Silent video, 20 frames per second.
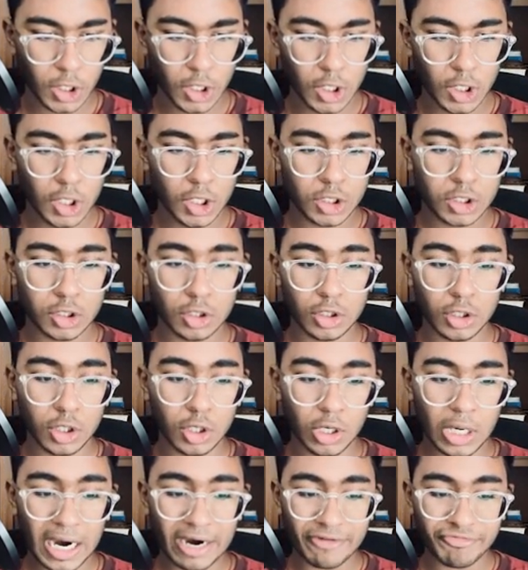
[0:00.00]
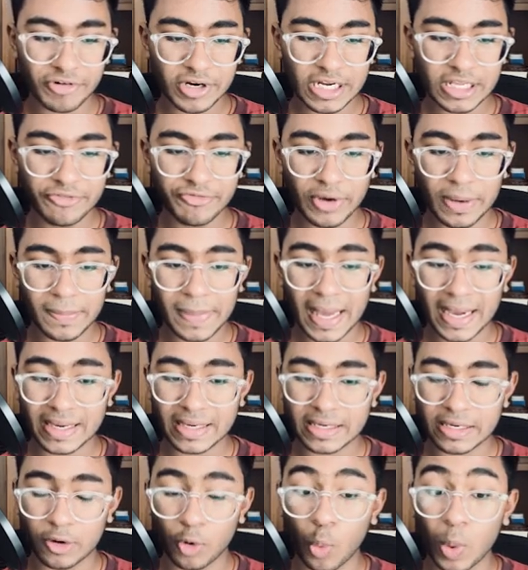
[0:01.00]
So after e five, black,
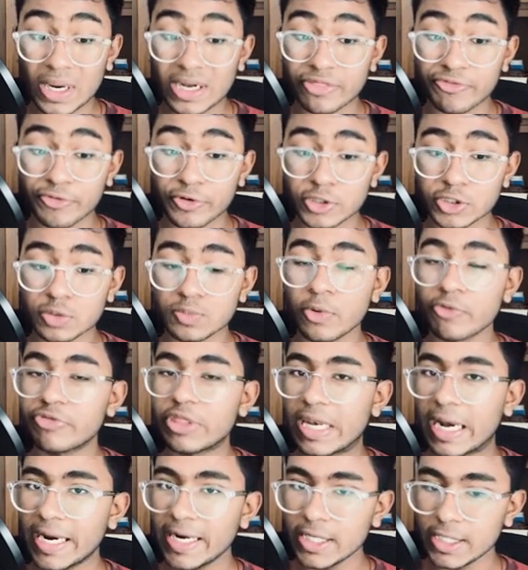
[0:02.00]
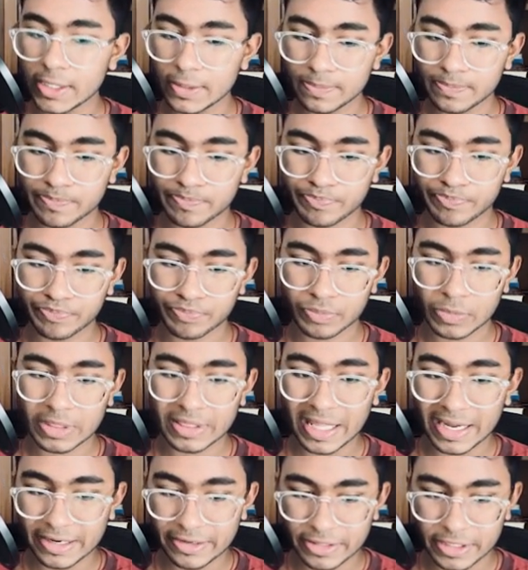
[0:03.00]
white is forced to move the knight,
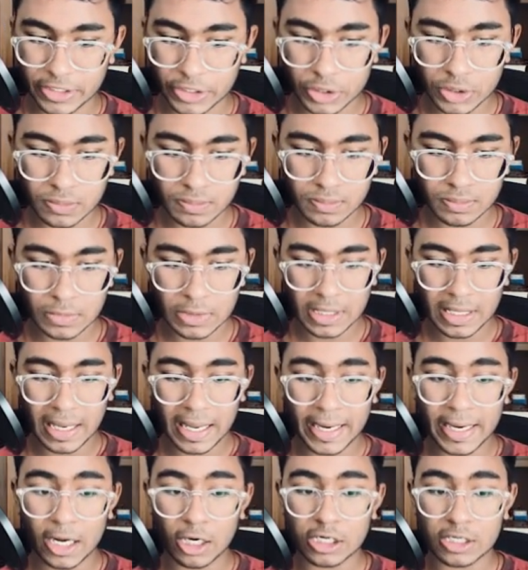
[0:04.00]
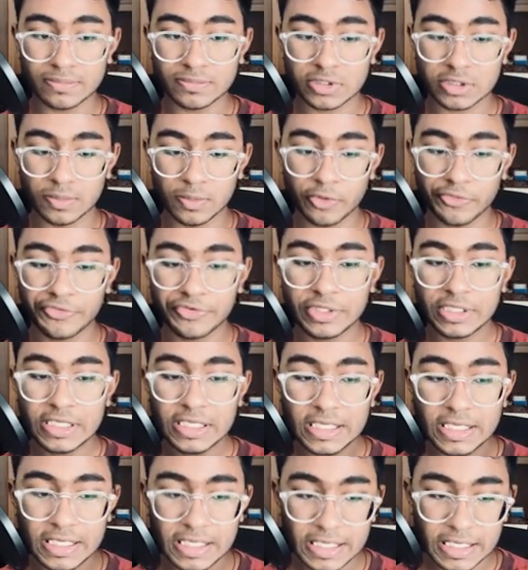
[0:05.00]
knight c two, and now comes the move
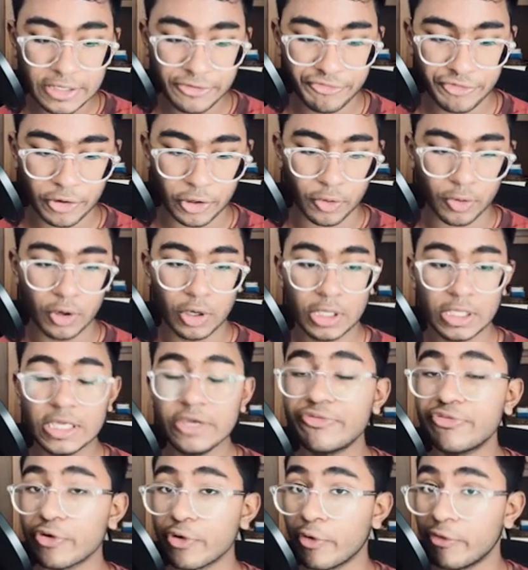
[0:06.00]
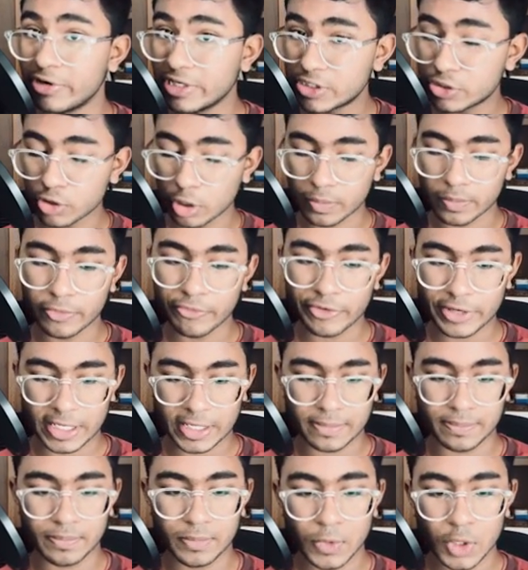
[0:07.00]
e four, e four, a very strong move again.
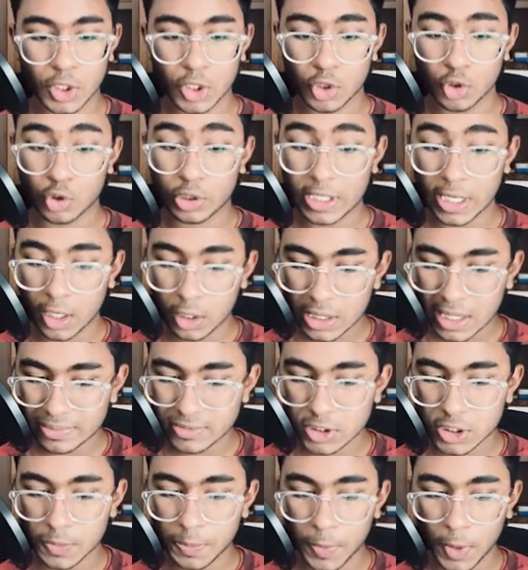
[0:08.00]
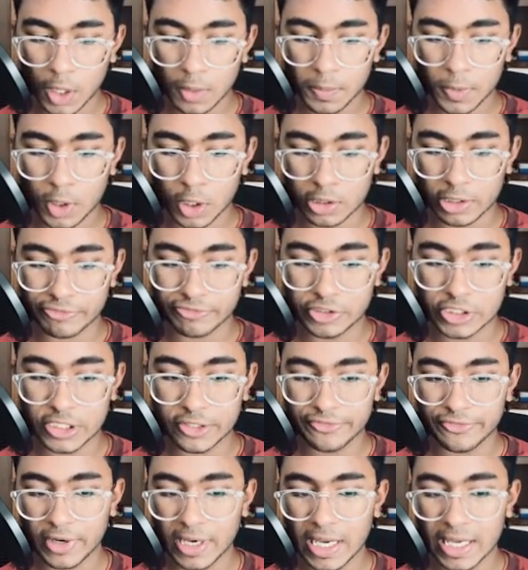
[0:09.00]
You cannot capture the pawn because of g
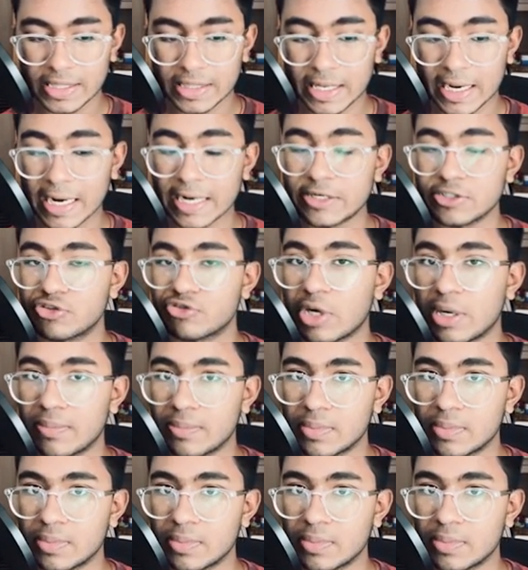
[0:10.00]
five and the knight is trapped.